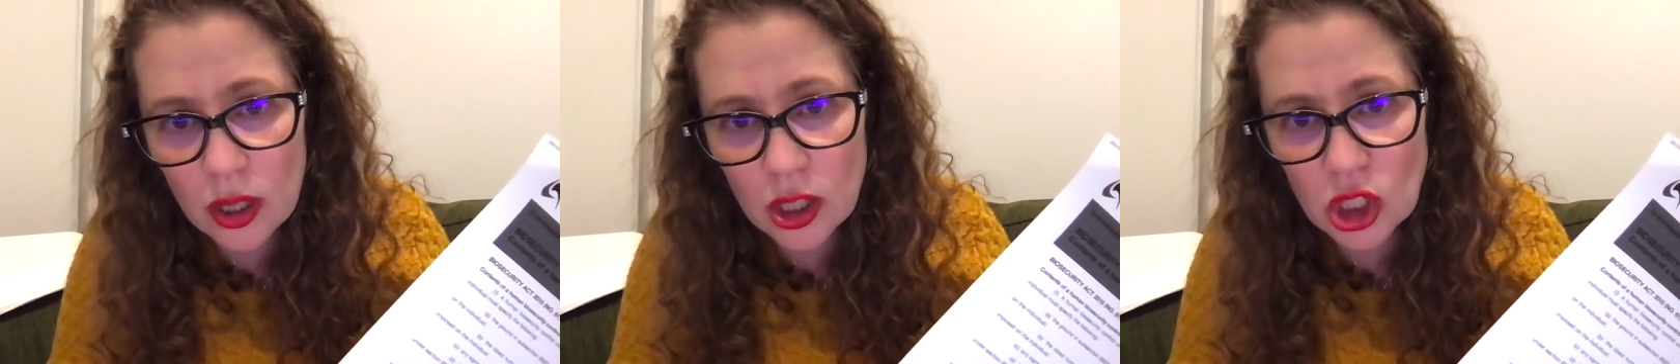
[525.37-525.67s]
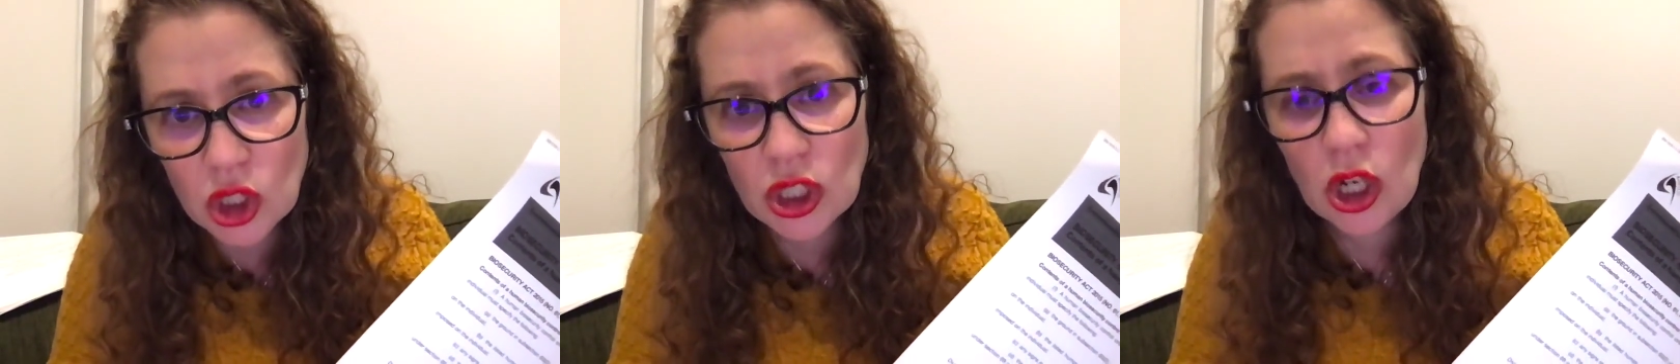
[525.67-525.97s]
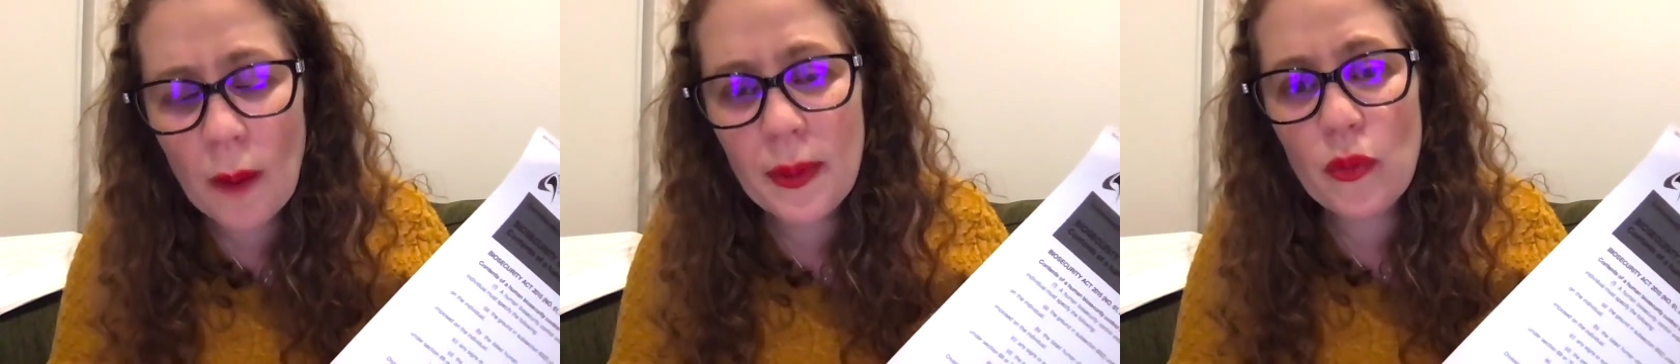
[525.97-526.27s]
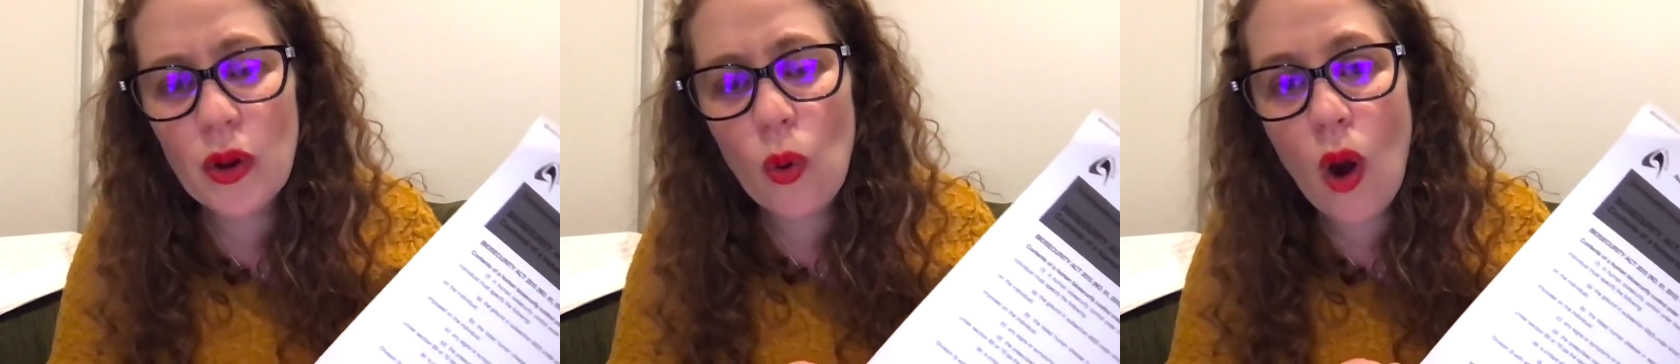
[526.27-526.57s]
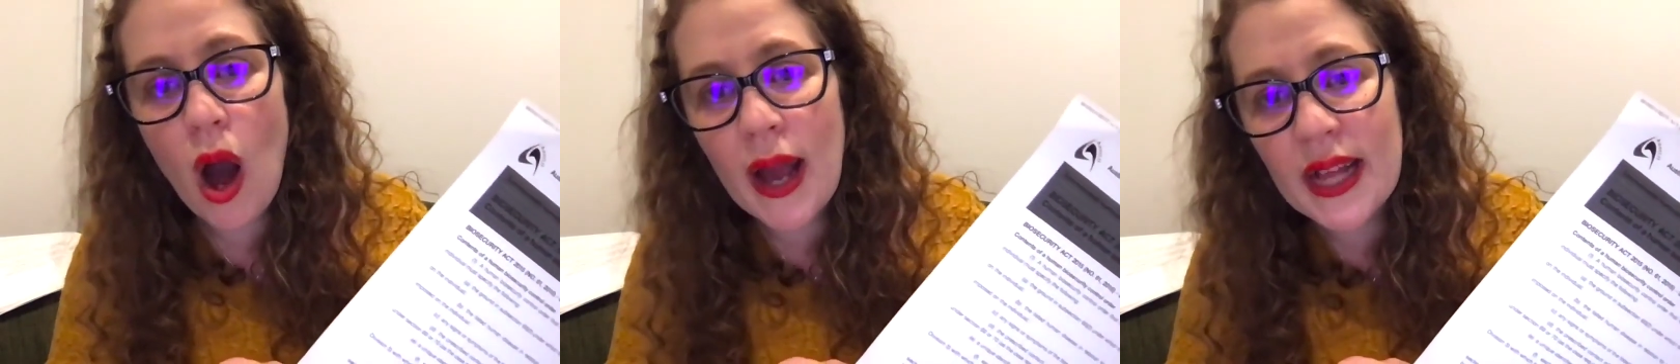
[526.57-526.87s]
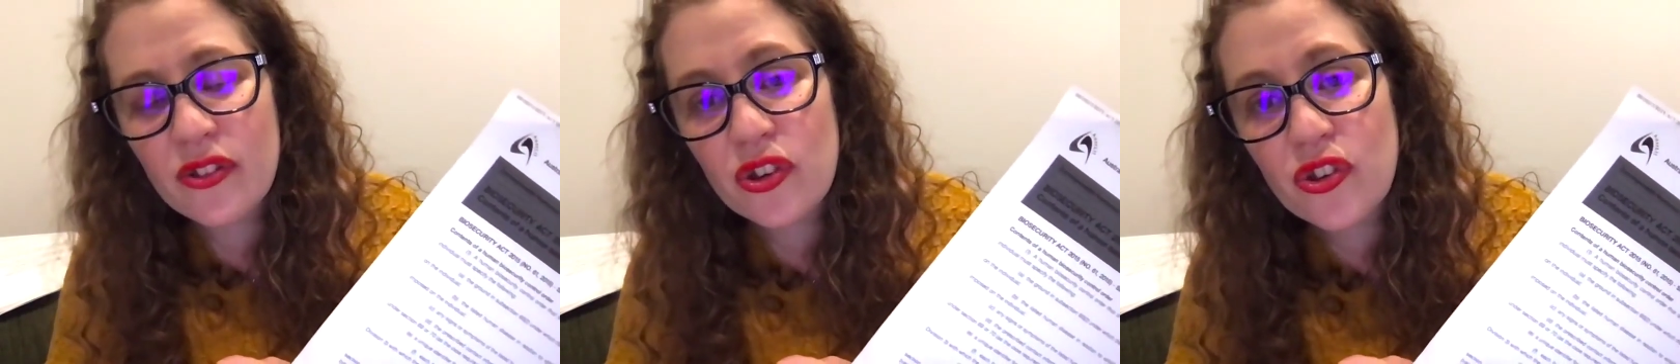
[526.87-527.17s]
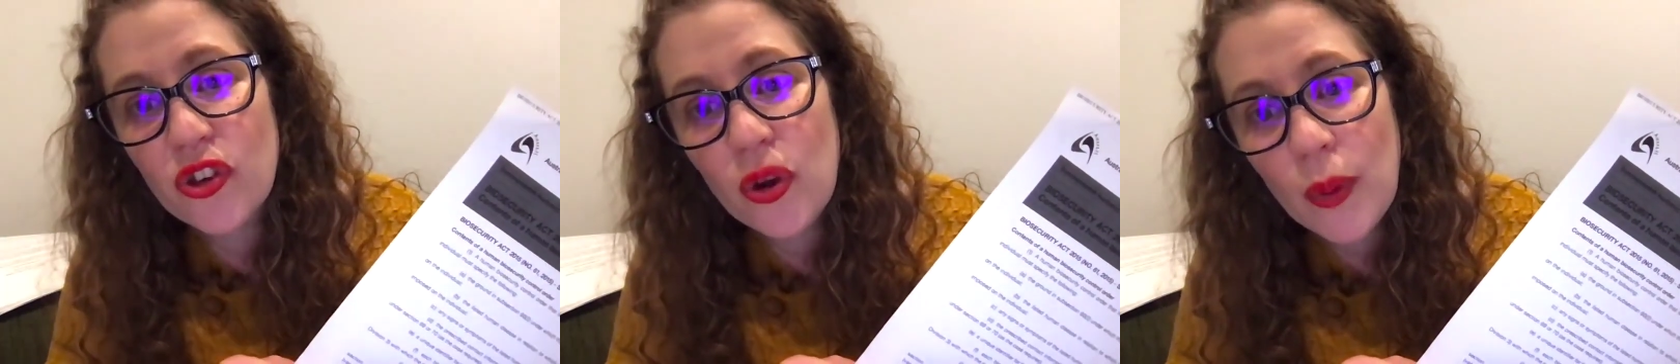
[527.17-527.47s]
should not be required to
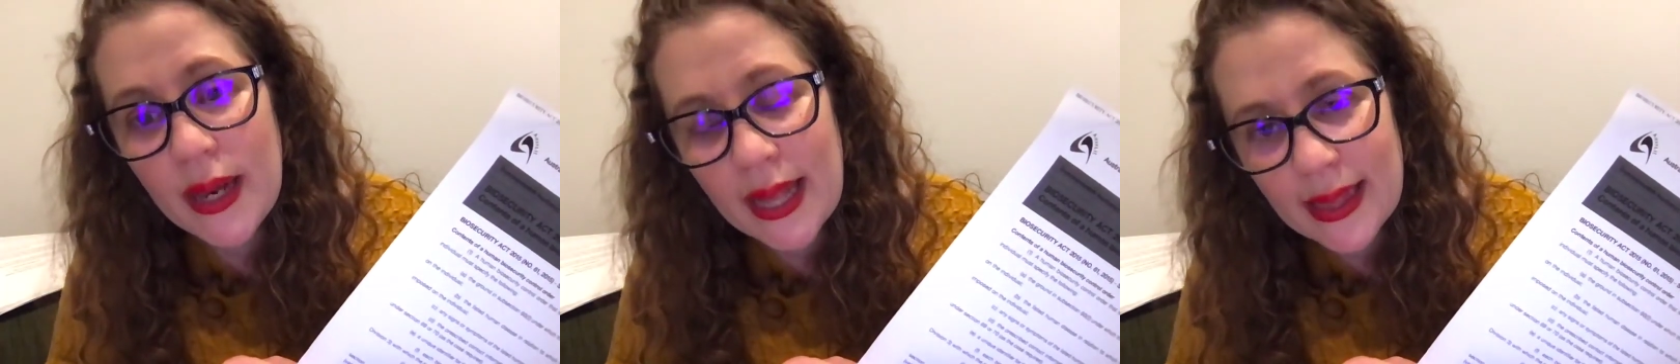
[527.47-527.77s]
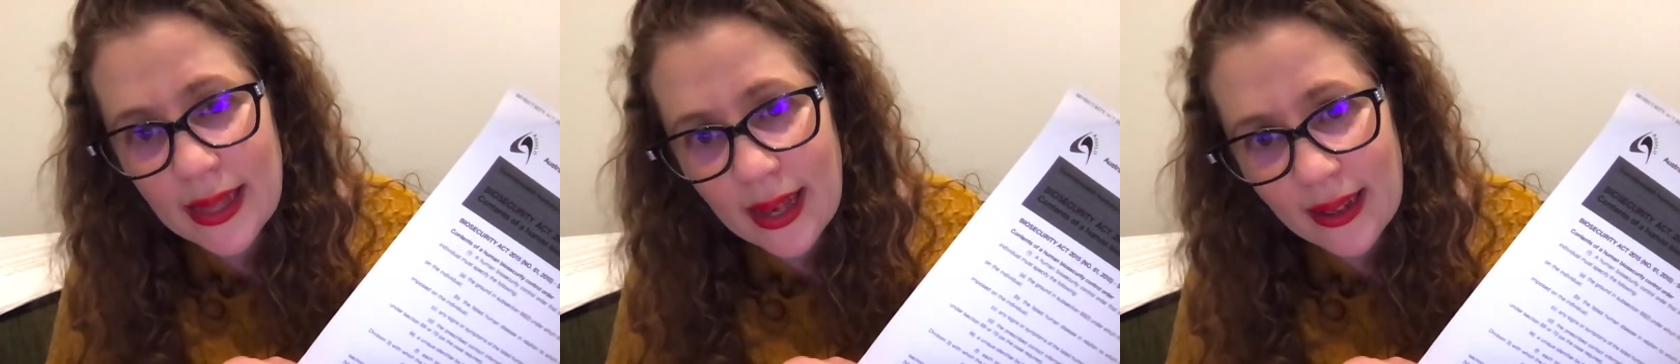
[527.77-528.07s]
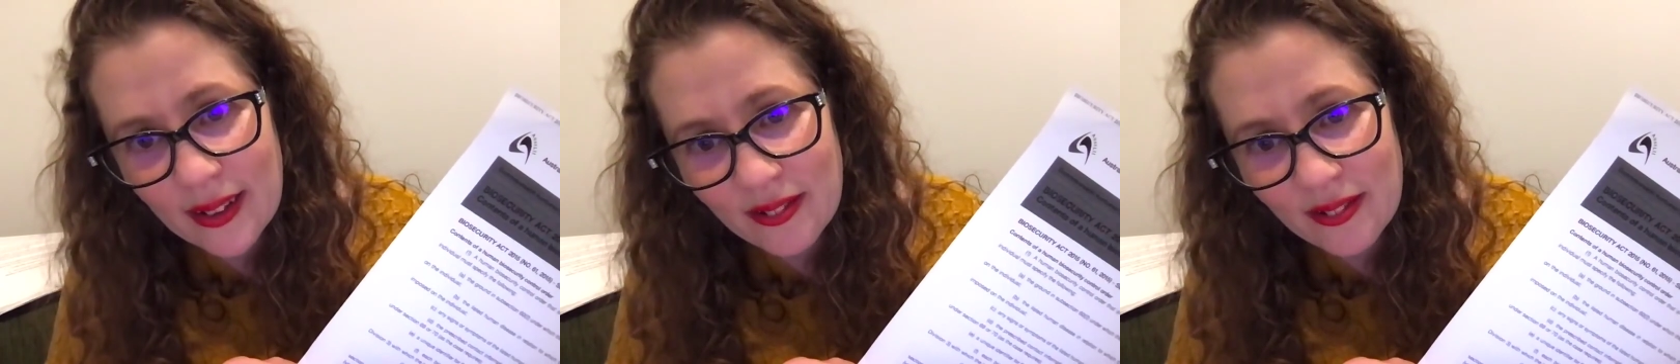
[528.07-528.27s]
do anything,